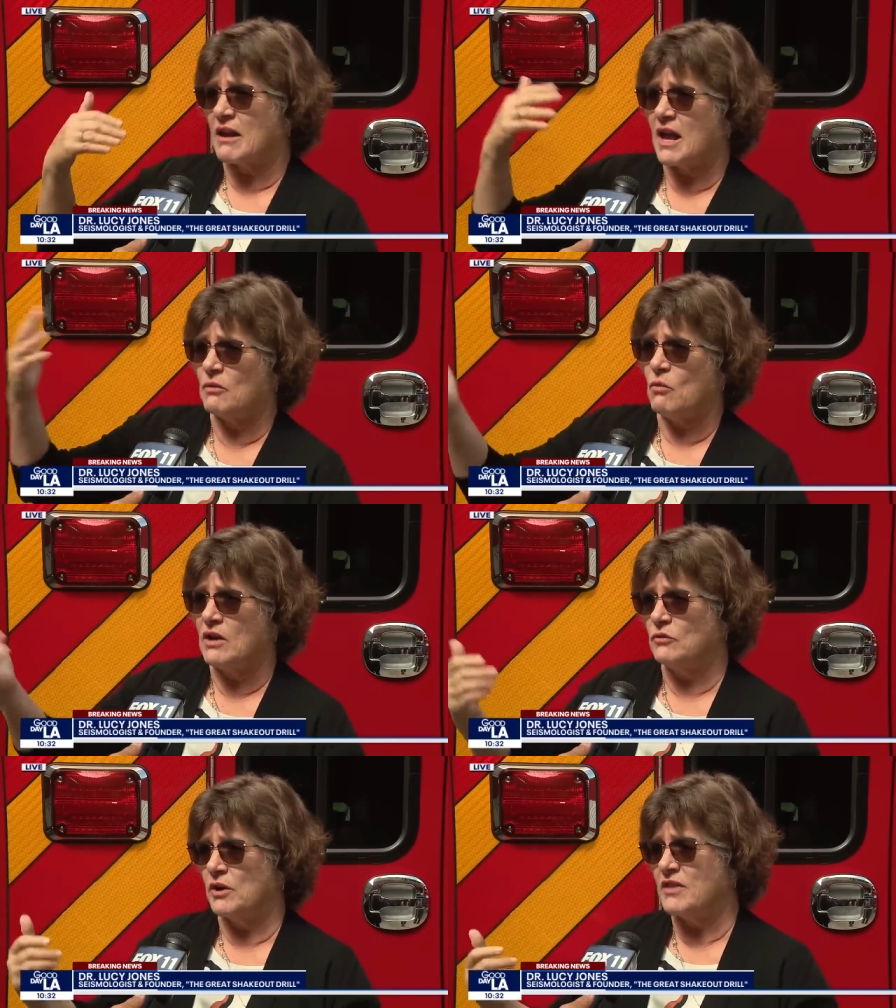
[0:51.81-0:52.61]
and
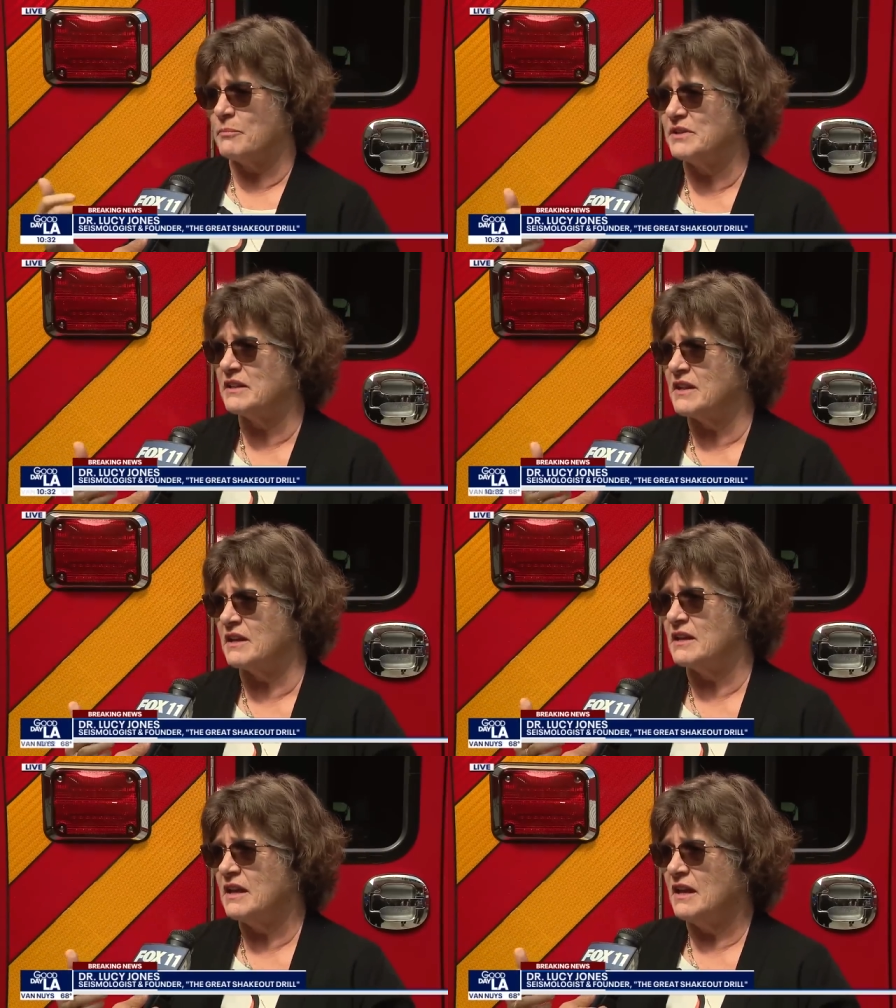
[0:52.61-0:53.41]
well north up into
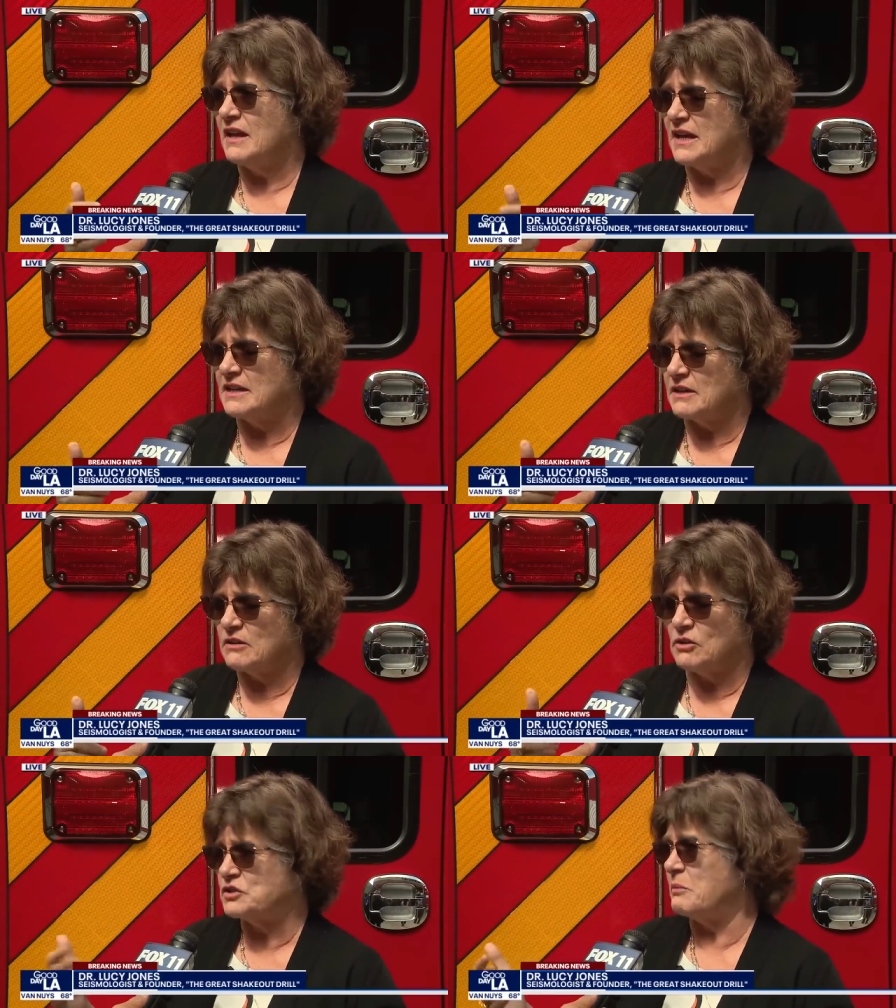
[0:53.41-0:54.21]
the uh,
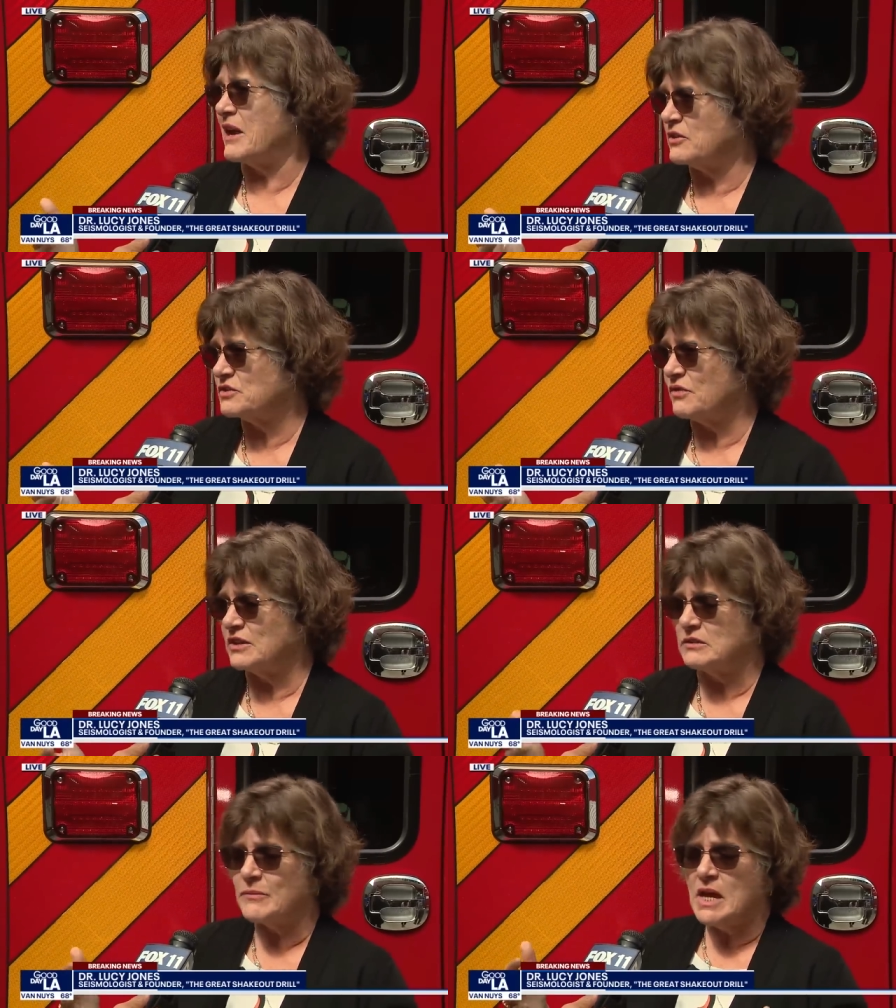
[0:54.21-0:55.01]
close to Bakersfield.